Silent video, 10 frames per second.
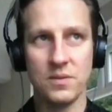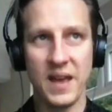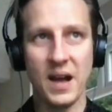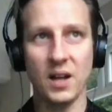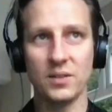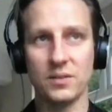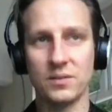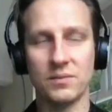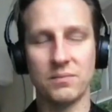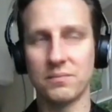aren't,
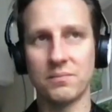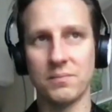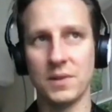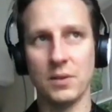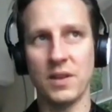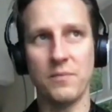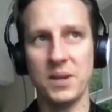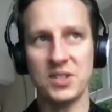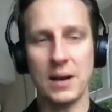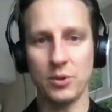you know, they've
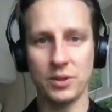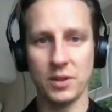missed out on